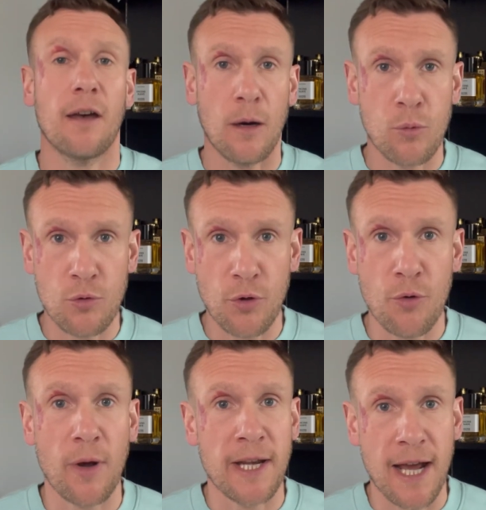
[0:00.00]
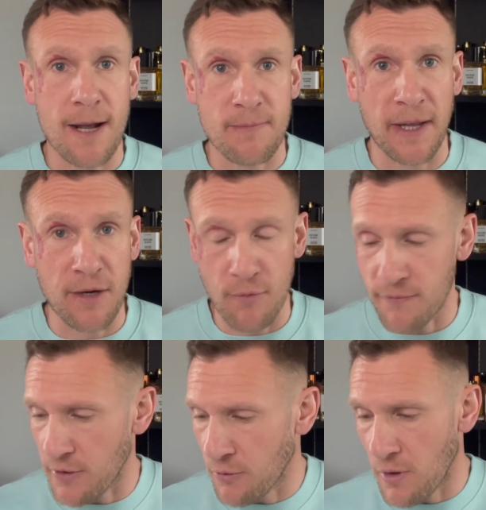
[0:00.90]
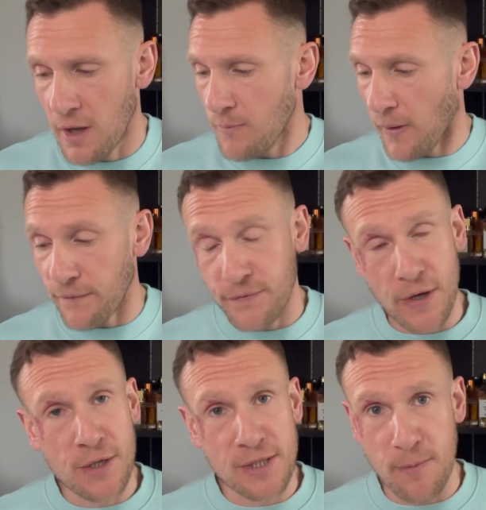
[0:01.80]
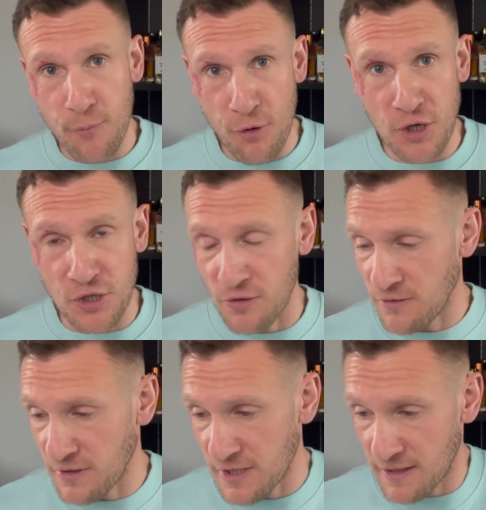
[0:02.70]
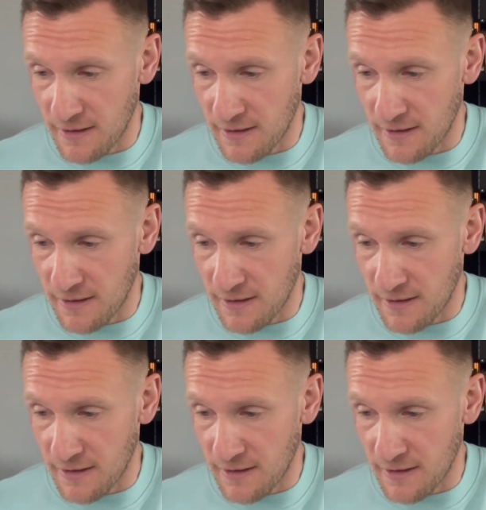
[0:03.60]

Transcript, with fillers: I will do an update review. But first impressions